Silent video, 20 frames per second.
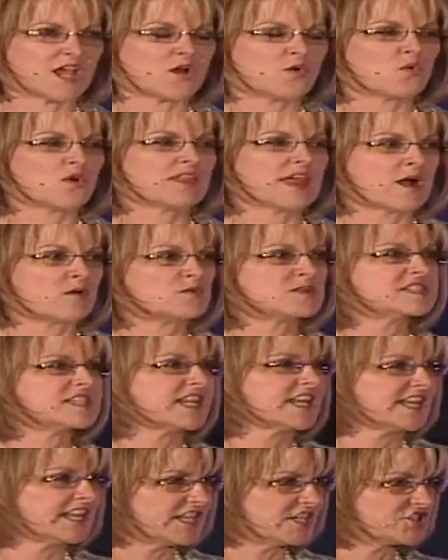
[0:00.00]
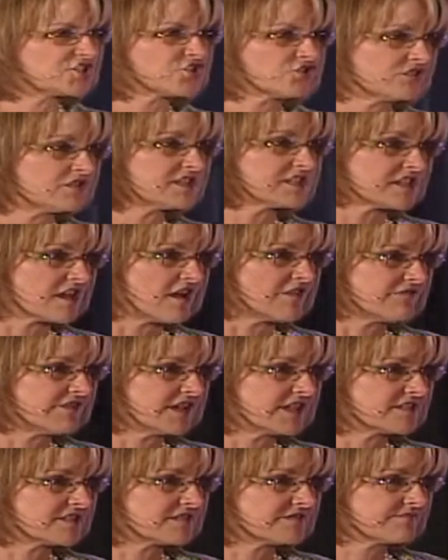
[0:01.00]
Well, that was in an insurance
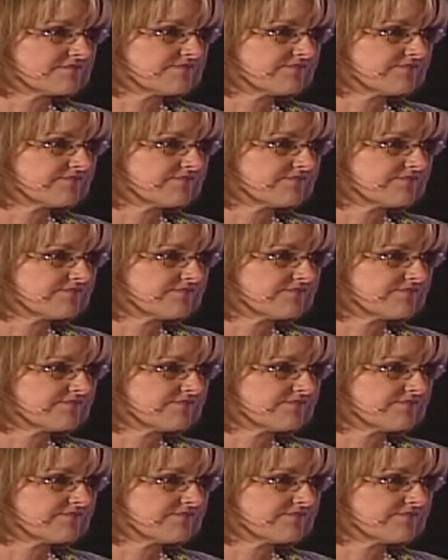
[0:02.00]
office.